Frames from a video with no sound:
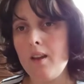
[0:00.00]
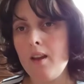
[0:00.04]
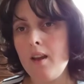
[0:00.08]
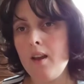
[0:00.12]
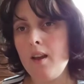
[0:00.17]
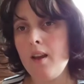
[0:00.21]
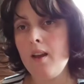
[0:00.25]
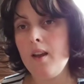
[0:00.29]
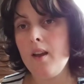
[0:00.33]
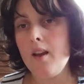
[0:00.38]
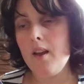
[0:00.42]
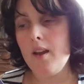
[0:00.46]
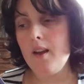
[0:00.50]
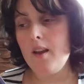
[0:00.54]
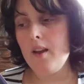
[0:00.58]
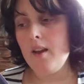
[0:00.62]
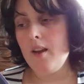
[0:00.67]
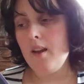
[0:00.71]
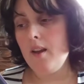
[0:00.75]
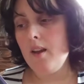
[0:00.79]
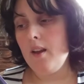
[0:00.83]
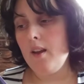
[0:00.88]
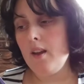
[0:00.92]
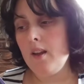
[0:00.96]
So
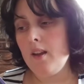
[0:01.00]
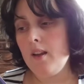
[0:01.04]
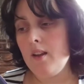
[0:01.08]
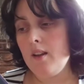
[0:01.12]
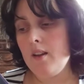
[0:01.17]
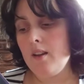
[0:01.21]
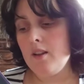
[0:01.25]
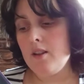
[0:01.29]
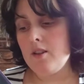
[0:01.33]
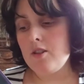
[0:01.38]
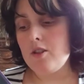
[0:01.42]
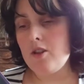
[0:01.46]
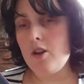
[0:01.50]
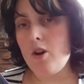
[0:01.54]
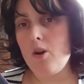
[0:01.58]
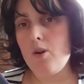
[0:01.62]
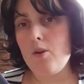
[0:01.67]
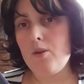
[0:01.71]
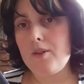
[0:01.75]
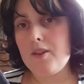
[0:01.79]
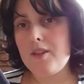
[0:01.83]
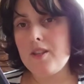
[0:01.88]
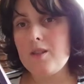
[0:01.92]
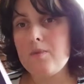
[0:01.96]
this book just really
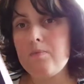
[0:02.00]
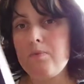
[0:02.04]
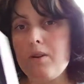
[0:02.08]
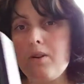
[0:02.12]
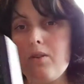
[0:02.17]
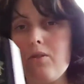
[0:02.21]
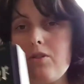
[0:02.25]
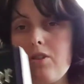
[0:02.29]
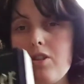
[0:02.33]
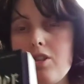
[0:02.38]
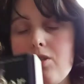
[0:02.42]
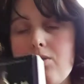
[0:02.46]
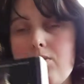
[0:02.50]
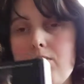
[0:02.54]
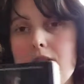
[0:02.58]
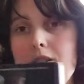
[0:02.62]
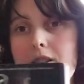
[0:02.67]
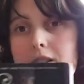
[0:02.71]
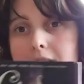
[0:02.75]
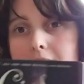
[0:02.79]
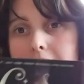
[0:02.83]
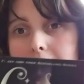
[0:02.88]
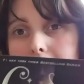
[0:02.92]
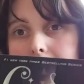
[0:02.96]
kind of fell flat for
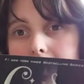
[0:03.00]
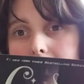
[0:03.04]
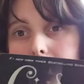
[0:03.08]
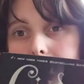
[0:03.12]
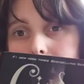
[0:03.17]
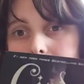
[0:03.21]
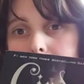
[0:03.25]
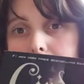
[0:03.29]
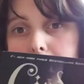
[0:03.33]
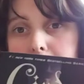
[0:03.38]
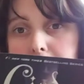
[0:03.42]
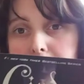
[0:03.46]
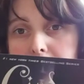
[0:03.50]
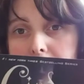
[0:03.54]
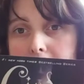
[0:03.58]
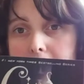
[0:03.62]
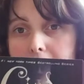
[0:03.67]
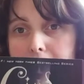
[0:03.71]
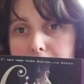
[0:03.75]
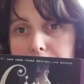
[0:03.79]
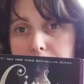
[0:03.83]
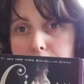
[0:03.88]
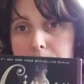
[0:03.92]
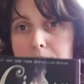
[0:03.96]
me. I've
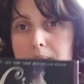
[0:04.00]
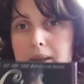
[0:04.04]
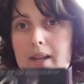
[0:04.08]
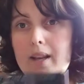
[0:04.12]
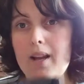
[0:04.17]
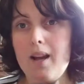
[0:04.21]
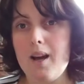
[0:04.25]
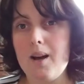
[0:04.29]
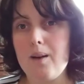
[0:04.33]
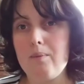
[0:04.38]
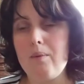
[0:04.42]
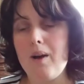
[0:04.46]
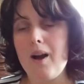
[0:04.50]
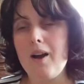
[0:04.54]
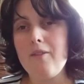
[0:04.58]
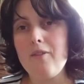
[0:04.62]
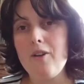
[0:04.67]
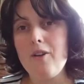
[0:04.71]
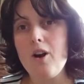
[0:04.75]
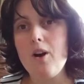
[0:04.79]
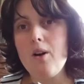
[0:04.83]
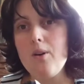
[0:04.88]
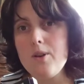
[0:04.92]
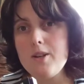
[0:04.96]
always had problems
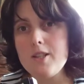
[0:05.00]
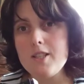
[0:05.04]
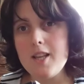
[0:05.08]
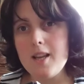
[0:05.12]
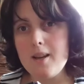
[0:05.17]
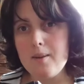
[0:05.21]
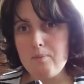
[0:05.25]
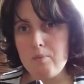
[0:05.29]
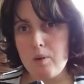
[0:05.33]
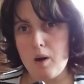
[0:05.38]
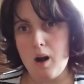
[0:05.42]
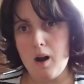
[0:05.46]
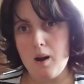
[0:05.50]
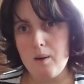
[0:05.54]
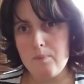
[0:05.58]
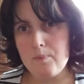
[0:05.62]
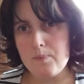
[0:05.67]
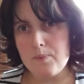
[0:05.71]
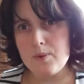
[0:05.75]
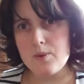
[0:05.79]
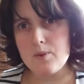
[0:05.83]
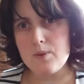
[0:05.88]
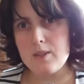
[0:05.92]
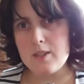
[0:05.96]
with sci-fi really
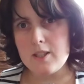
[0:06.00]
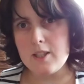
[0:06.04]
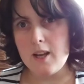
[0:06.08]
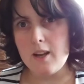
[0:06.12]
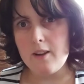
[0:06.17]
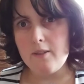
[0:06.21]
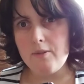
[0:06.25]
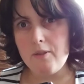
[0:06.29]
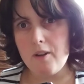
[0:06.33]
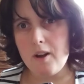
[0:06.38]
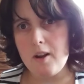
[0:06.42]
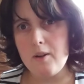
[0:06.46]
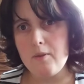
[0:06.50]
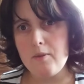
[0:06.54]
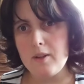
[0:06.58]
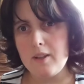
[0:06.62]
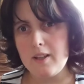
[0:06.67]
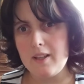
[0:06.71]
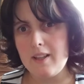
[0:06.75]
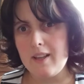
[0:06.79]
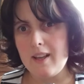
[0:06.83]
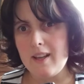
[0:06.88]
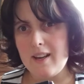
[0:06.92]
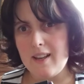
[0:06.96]
getting into it,
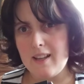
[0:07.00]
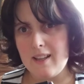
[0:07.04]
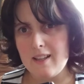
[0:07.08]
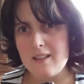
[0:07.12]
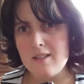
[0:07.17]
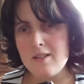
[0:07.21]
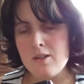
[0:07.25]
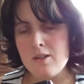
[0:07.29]
but